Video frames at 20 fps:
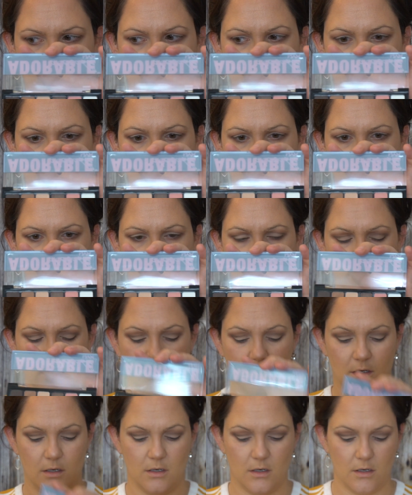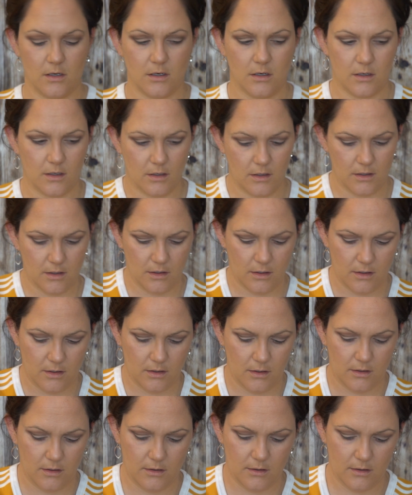white color
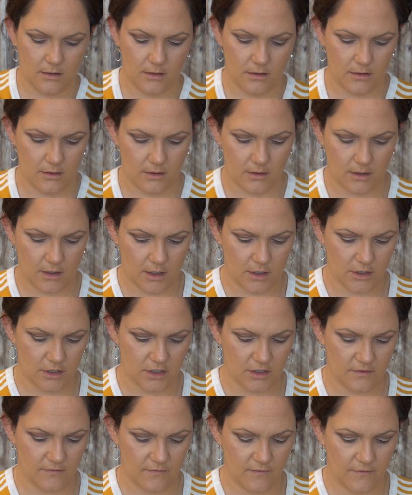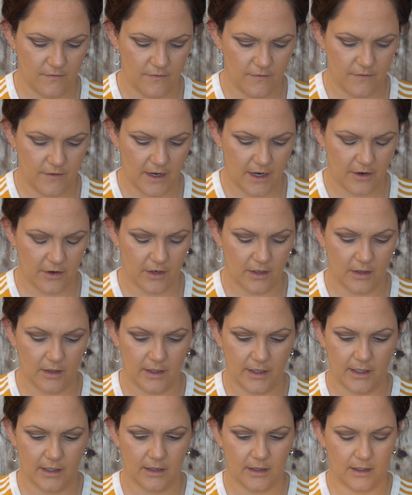and just very
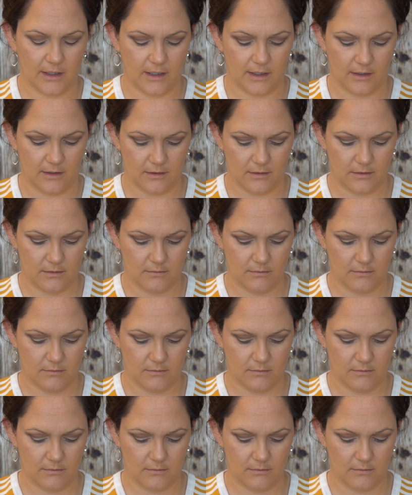lightly